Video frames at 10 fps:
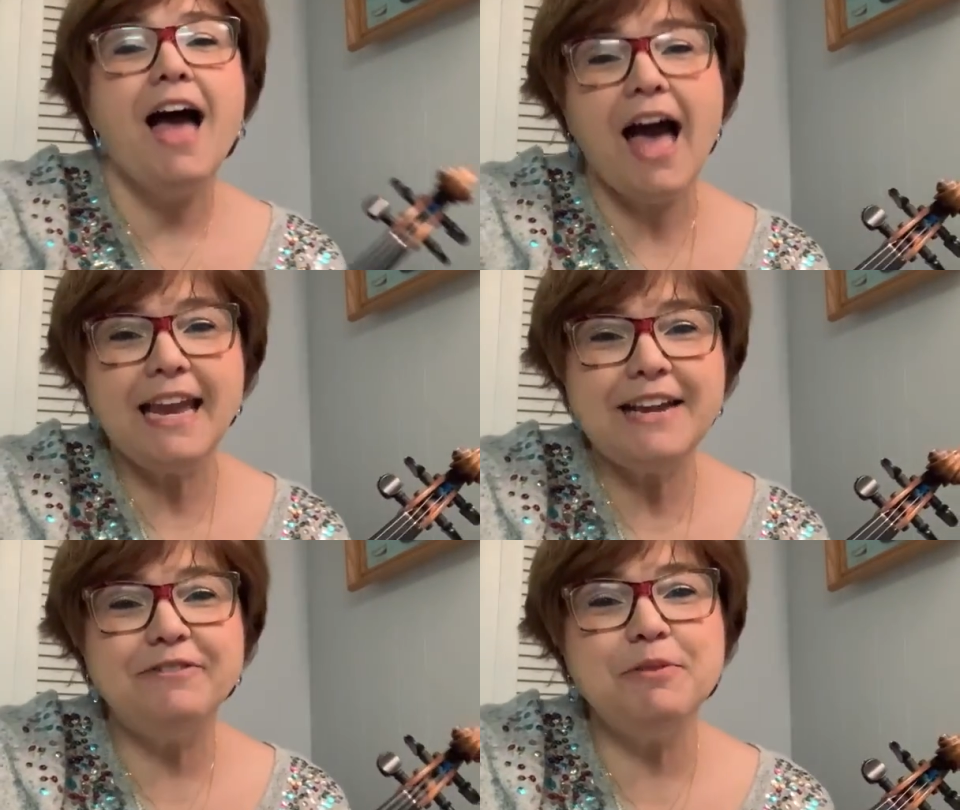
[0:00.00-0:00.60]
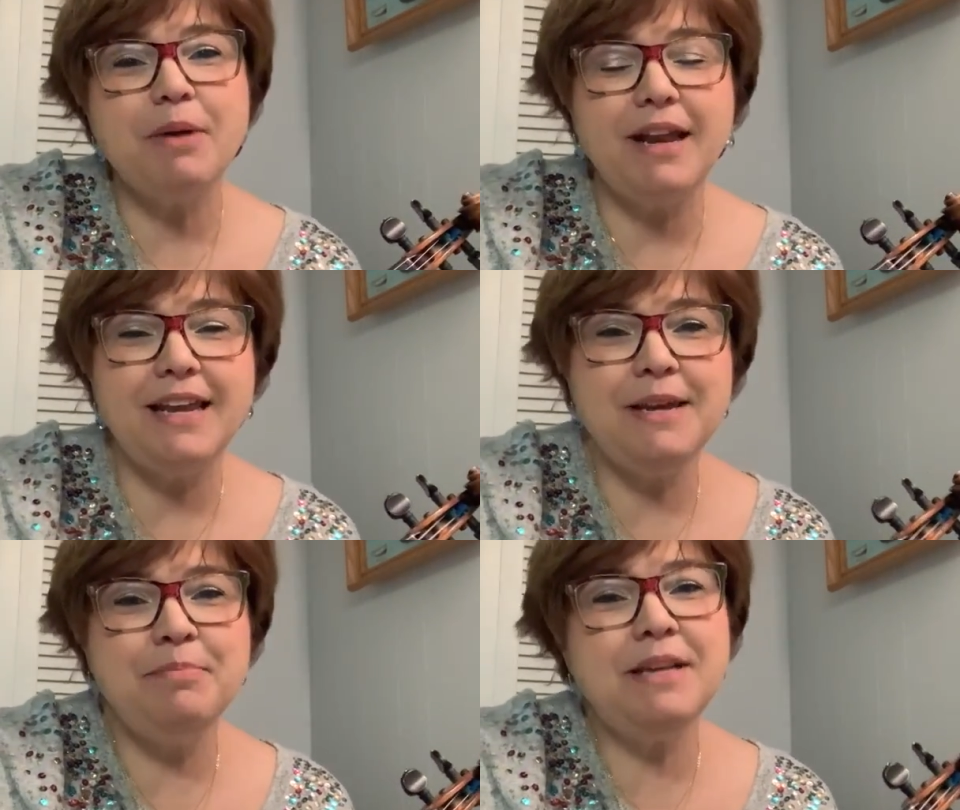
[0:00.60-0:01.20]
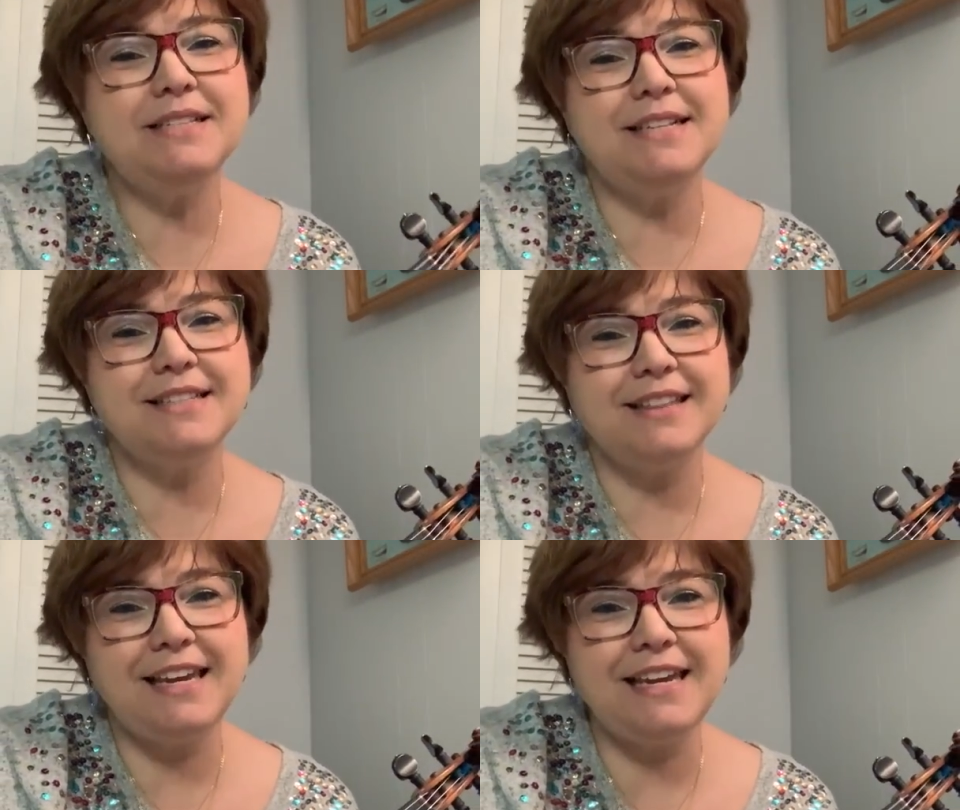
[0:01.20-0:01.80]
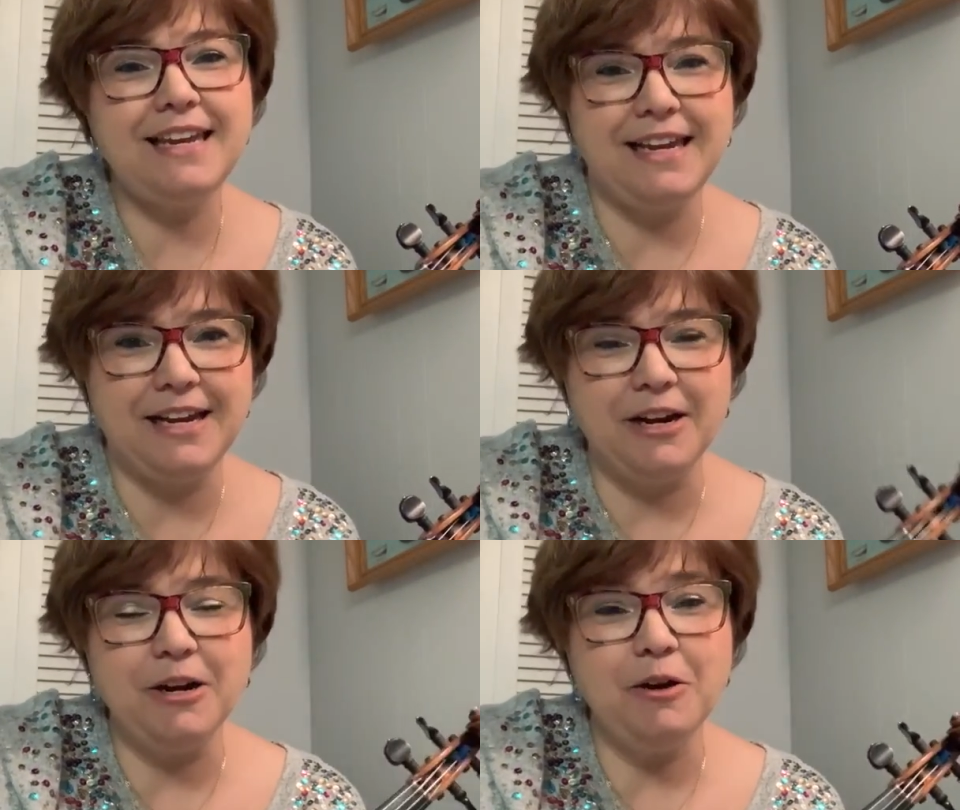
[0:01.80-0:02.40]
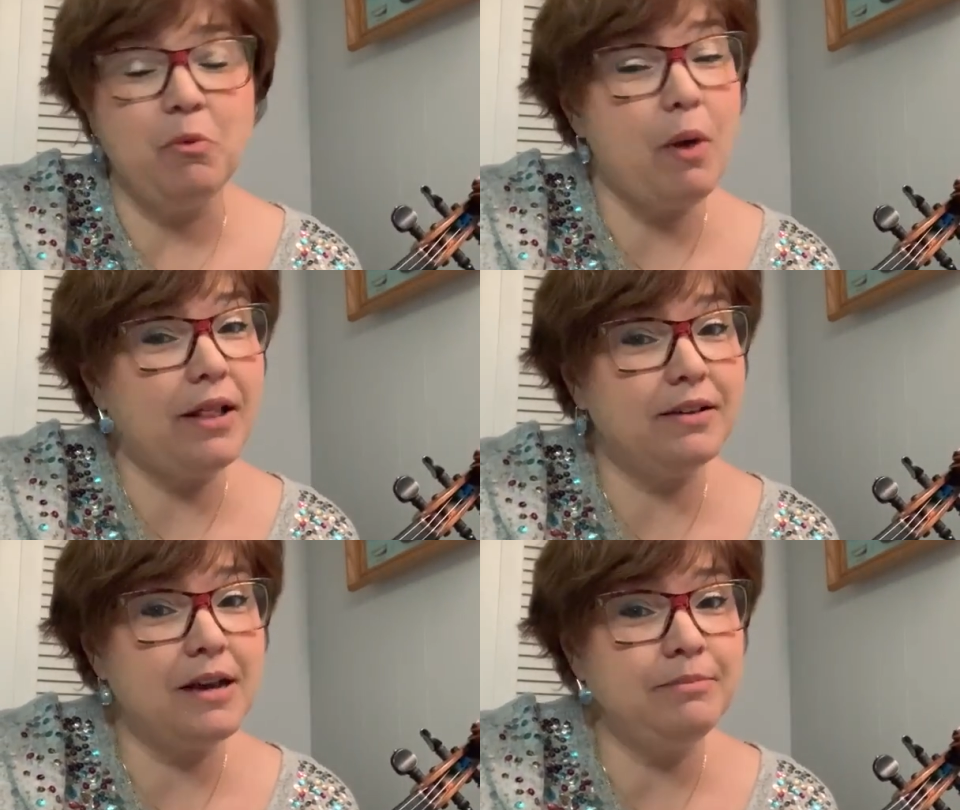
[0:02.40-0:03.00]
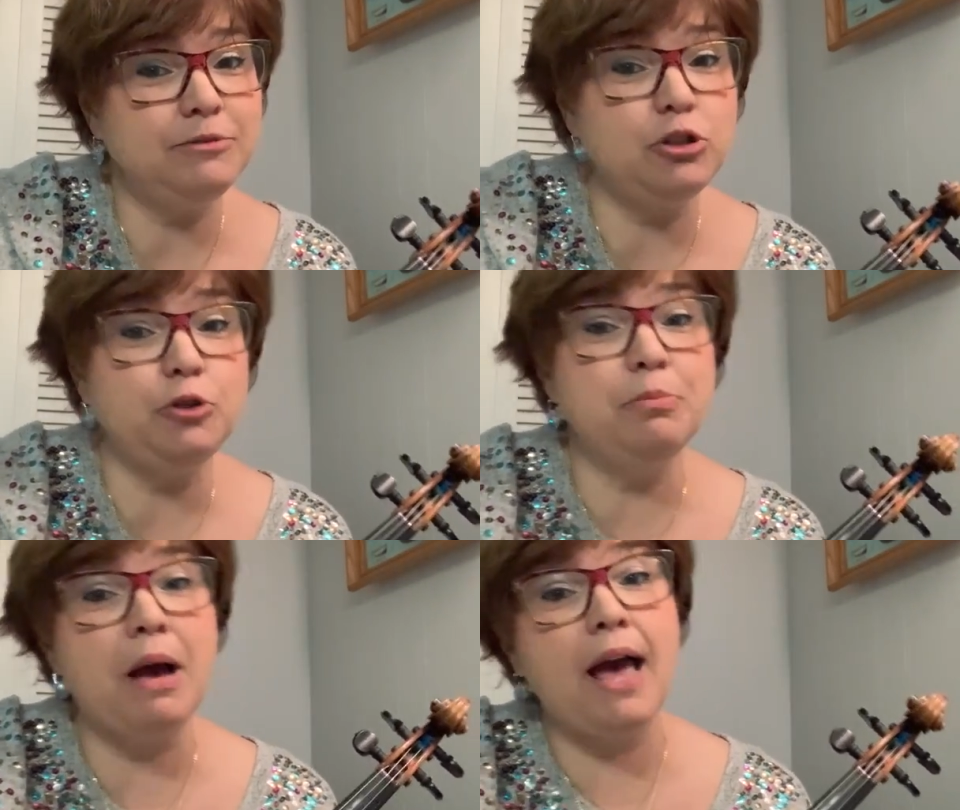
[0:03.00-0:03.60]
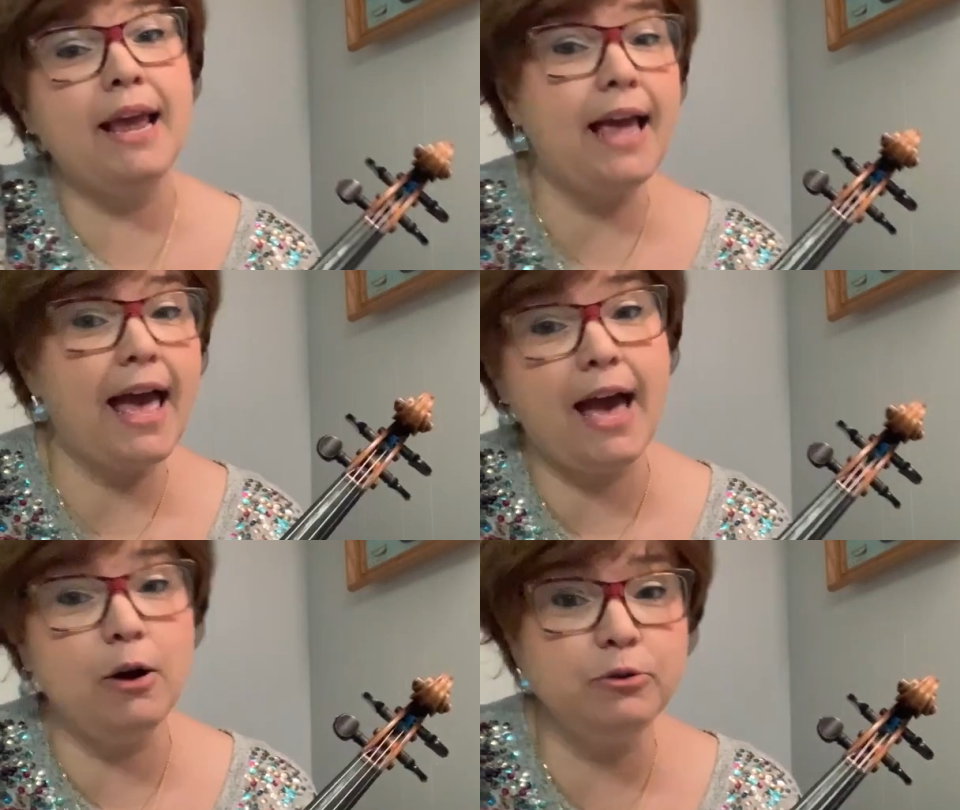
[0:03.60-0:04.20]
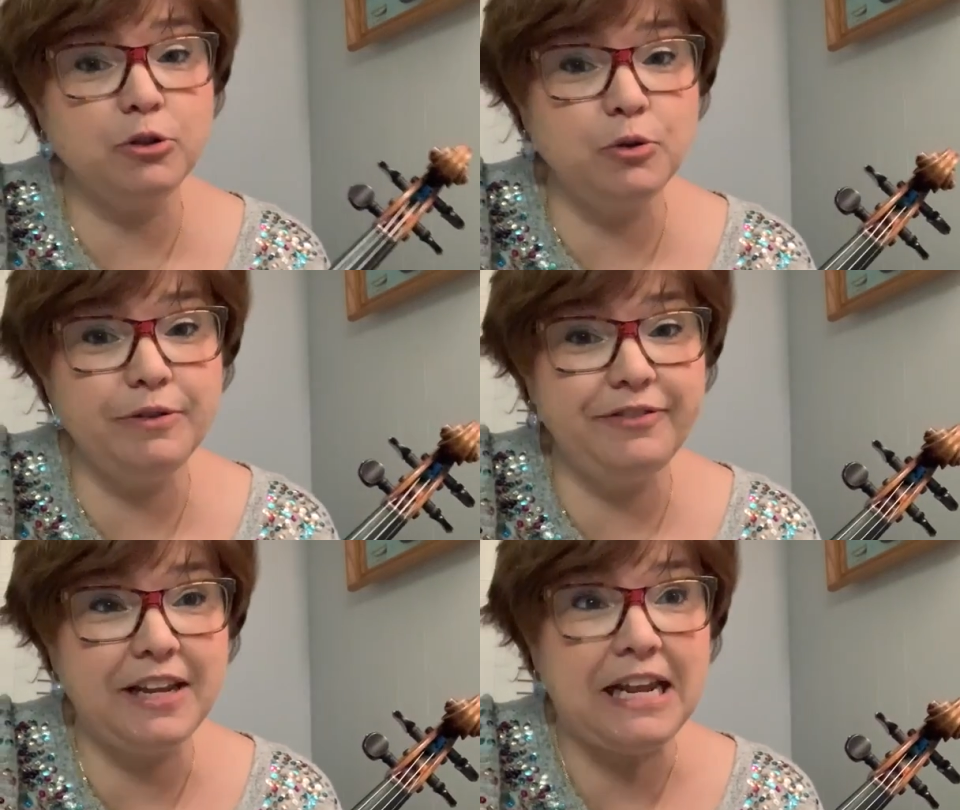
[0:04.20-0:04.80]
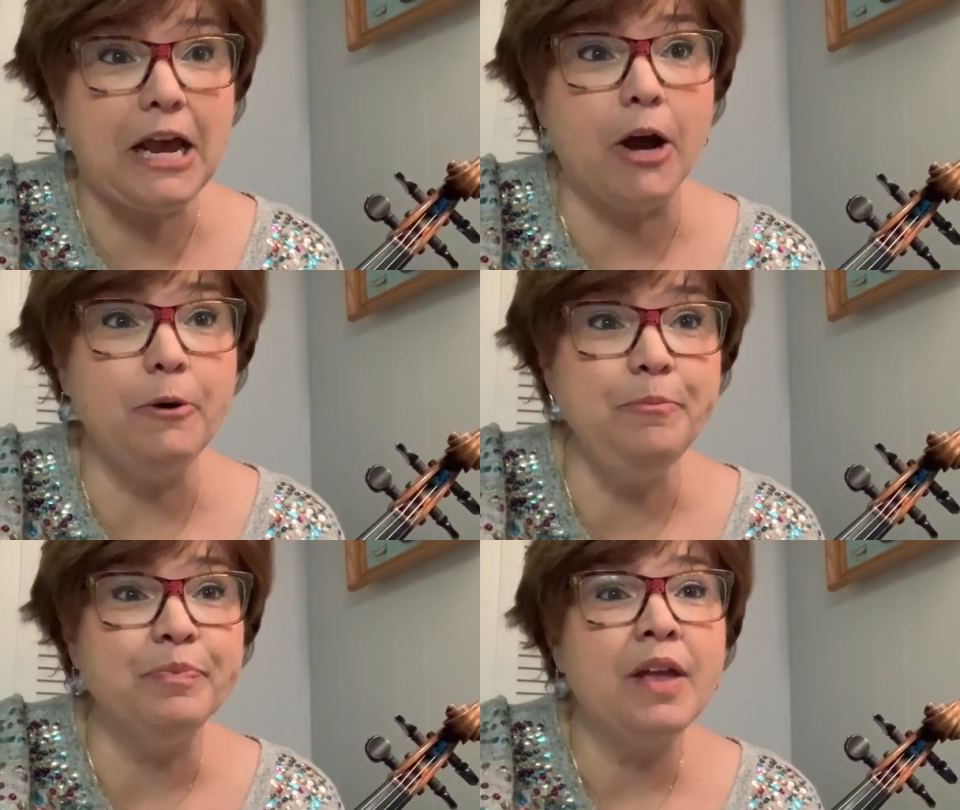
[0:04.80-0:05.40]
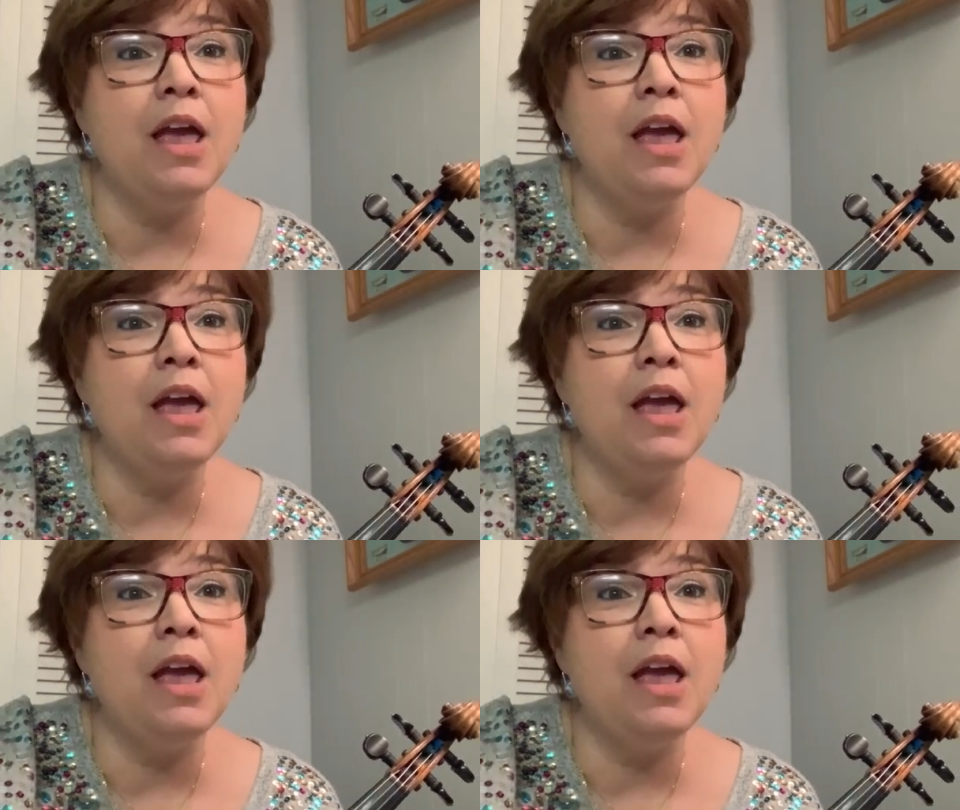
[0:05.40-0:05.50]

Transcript: Hi everybody, Mrs. Lee here. Welcome to my how-to video.